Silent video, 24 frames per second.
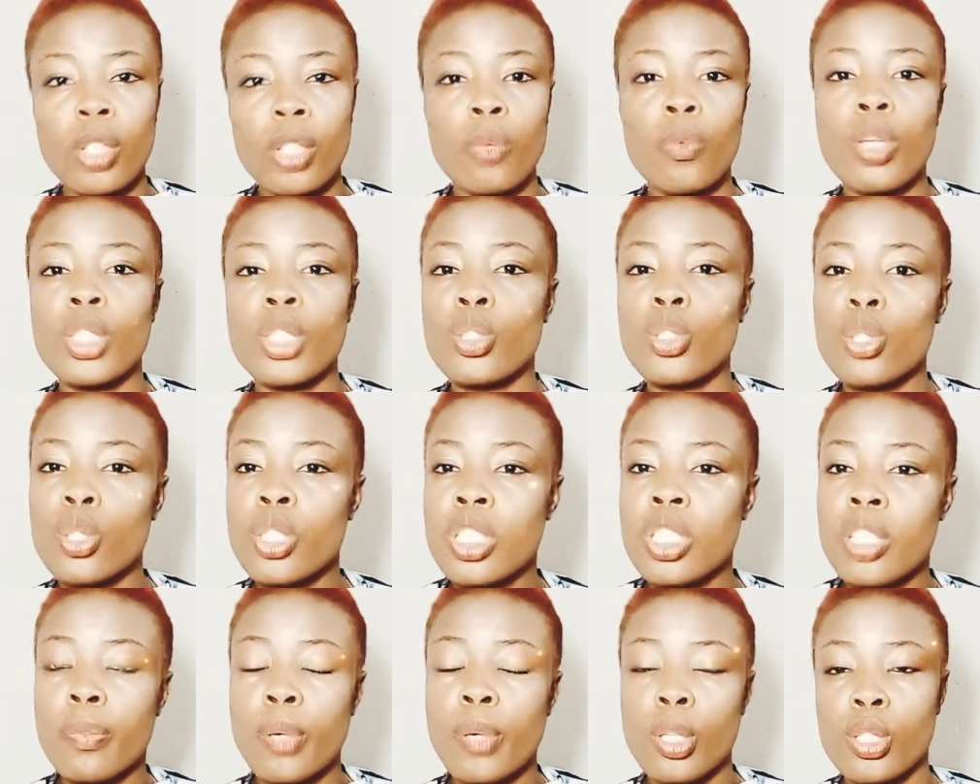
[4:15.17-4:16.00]
When you
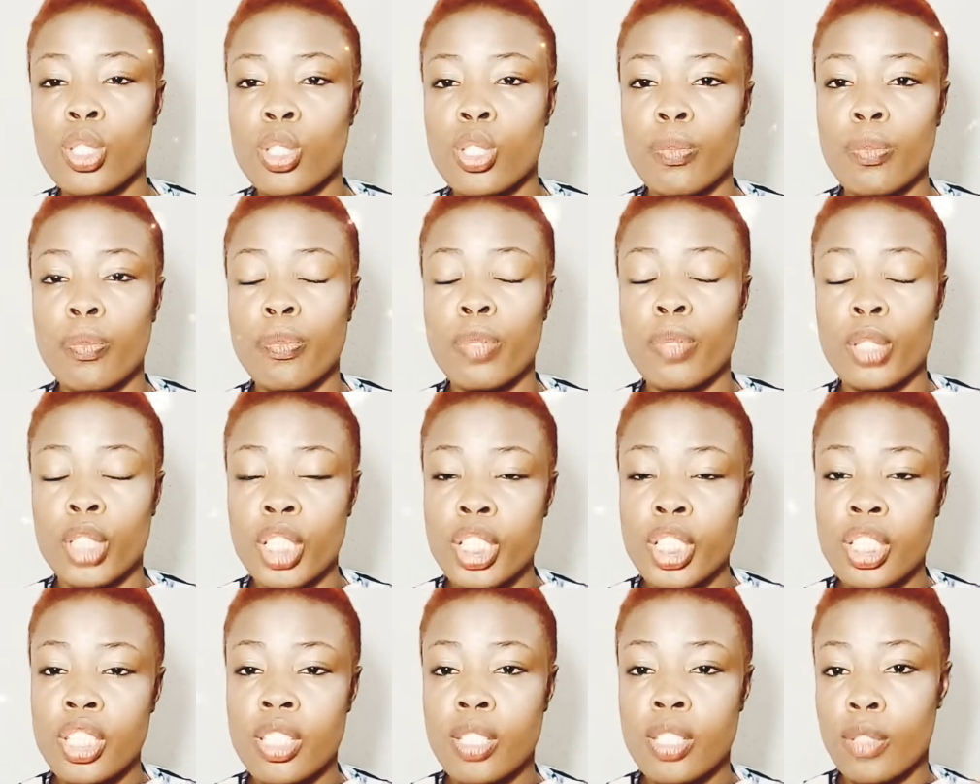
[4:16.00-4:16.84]
use
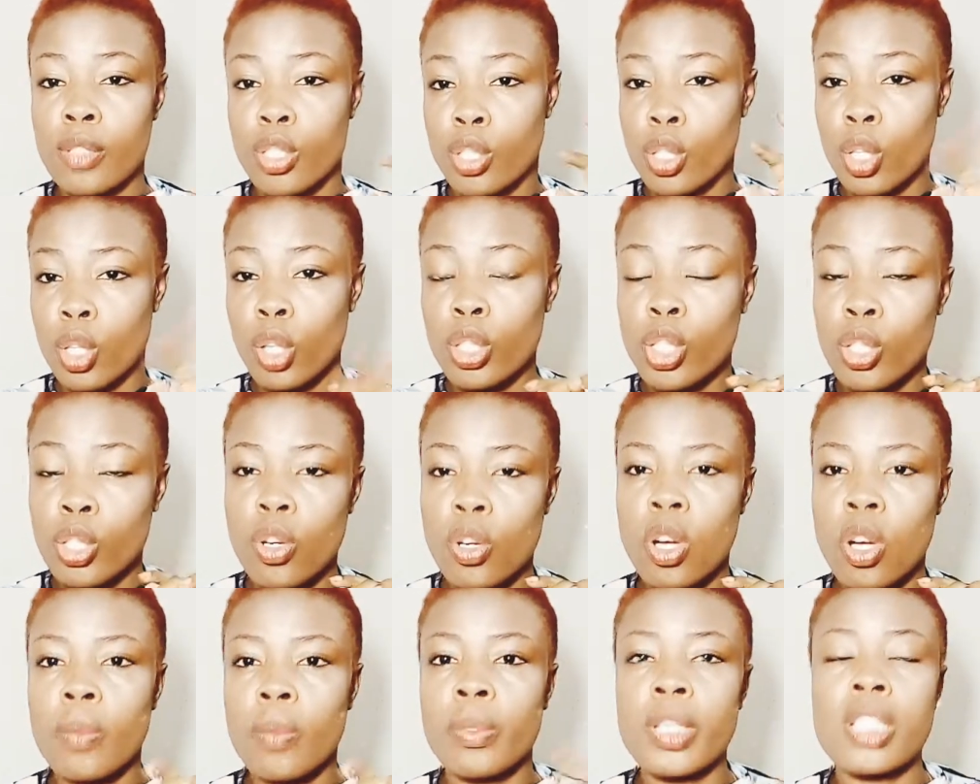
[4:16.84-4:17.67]
this salt
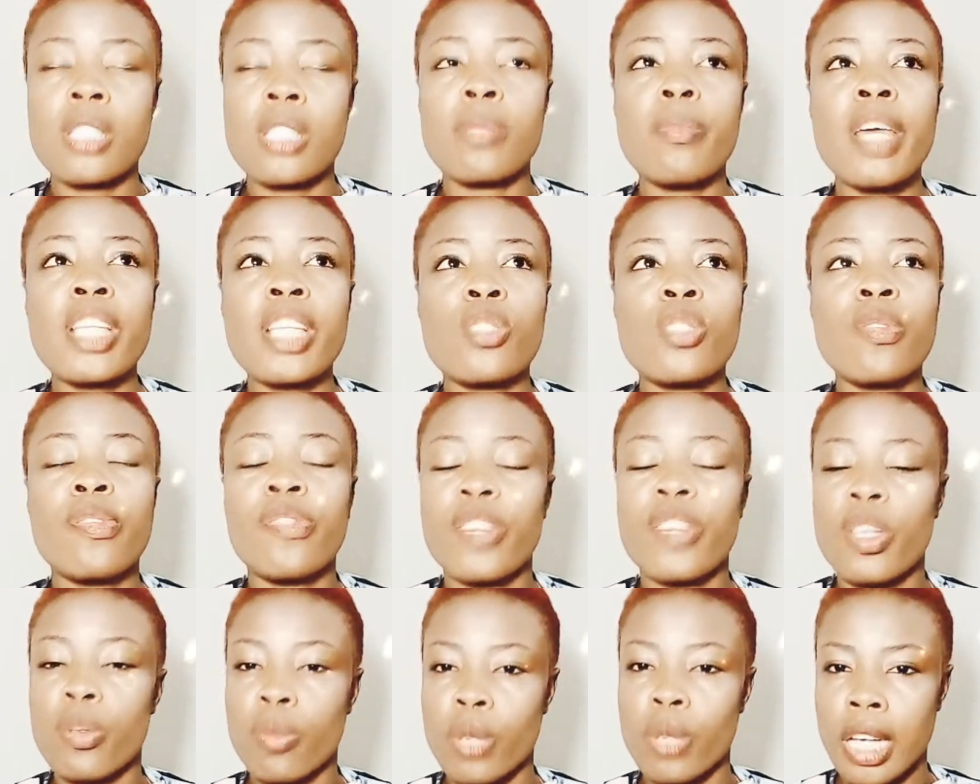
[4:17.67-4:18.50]
scrub, it makes you
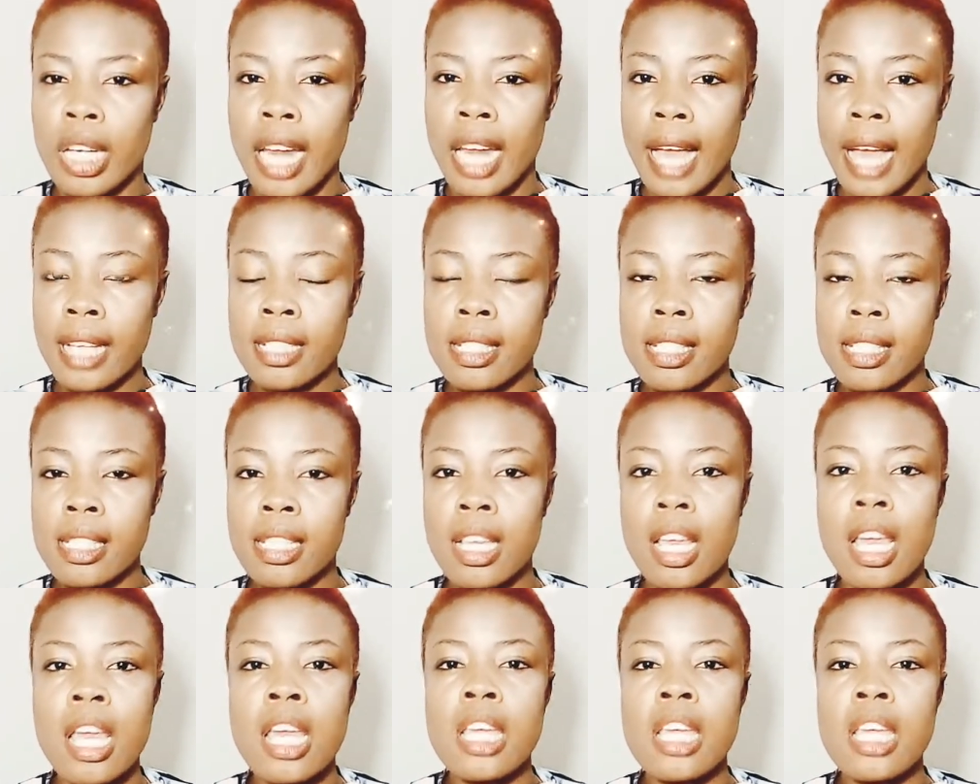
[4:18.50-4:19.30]
feel relaxed.